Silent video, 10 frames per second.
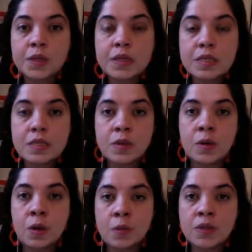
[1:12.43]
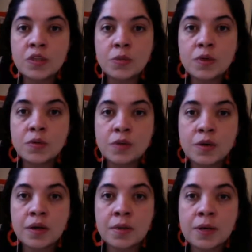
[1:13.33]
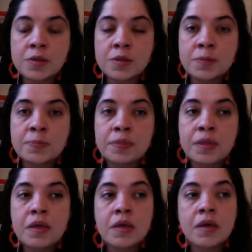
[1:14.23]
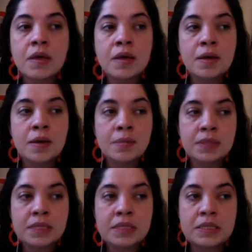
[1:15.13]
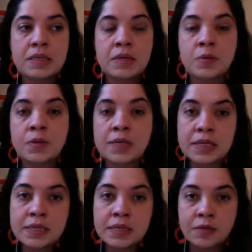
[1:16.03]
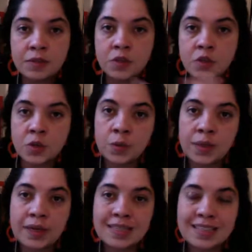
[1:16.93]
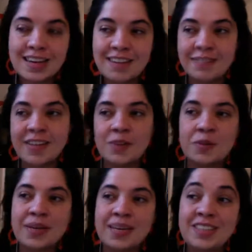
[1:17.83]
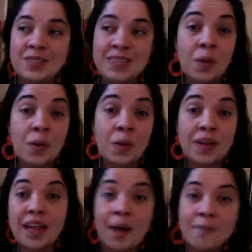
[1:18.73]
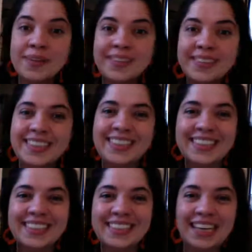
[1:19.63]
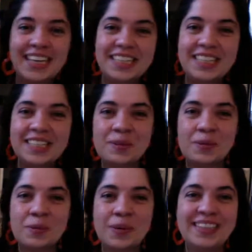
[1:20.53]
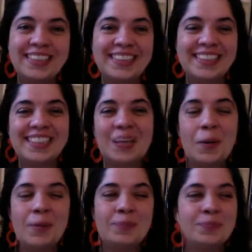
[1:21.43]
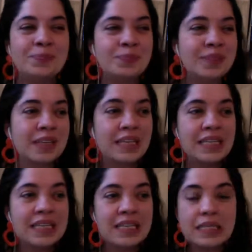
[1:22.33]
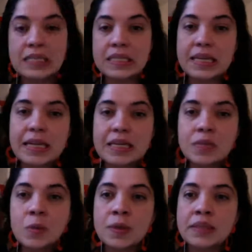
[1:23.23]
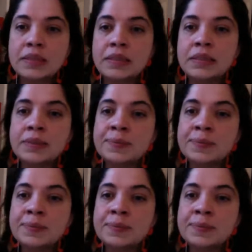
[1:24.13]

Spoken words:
still don't know much what to talk about, but since I'm doing this every 2 weeks, I think it would be nice to tell what happened since the last one. So, since the last one,